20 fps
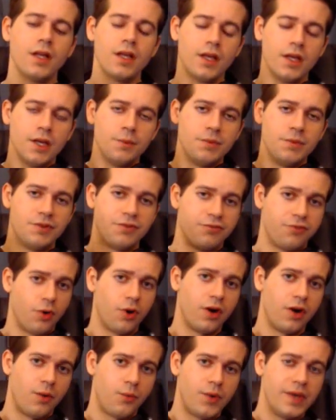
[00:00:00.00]

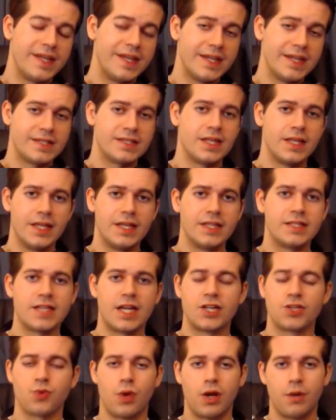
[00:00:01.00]
before we get to this, I
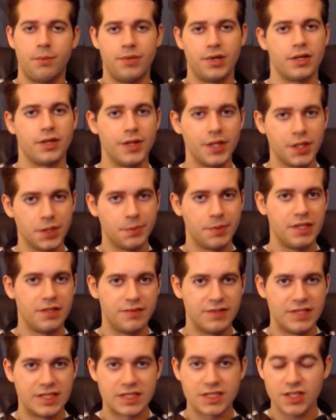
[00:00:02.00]
just want to put a little bit of a
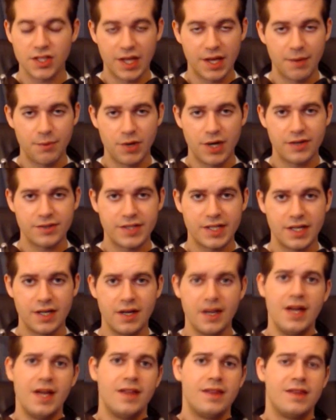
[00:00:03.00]
disclaimer out there
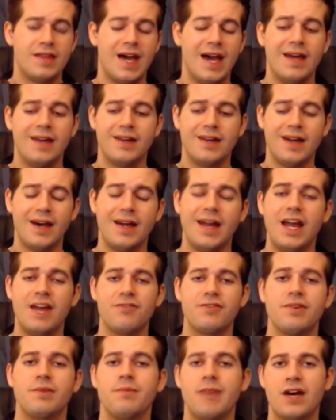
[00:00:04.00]
that not
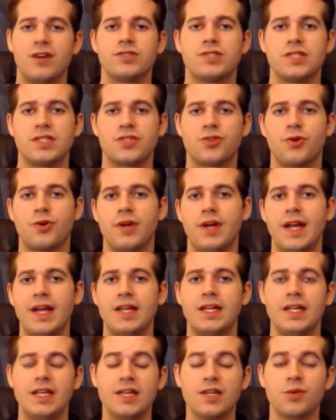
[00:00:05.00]
every mouse is
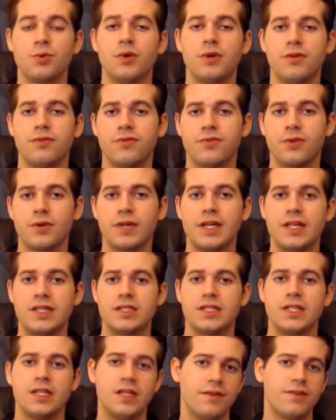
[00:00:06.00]
created equal for each
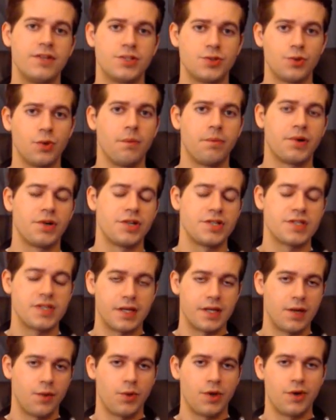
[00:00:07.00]
individual person.
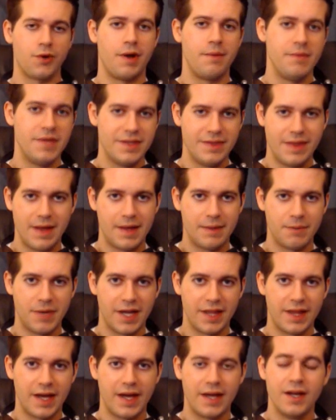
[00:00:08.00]
Now, what do I mean by
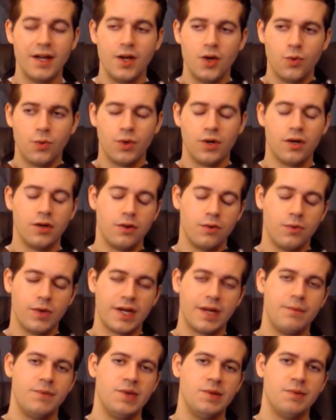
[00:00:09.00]
that? Well, what
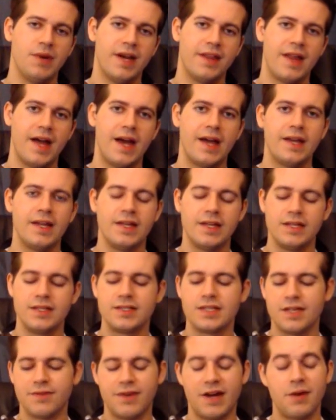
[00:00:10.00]
I mean by that
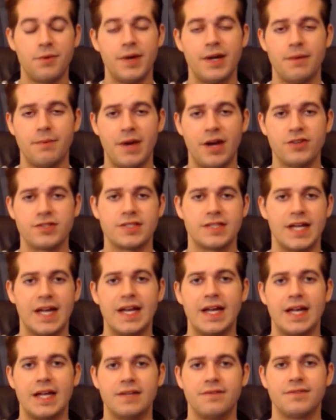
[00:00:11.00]
is if I rate a mouse a 9
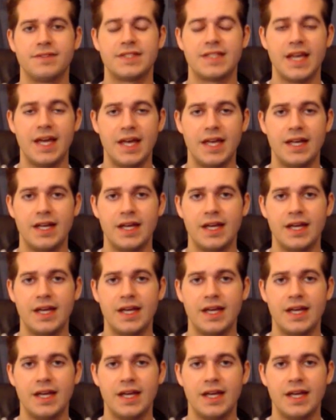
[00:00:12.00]
out of a 10,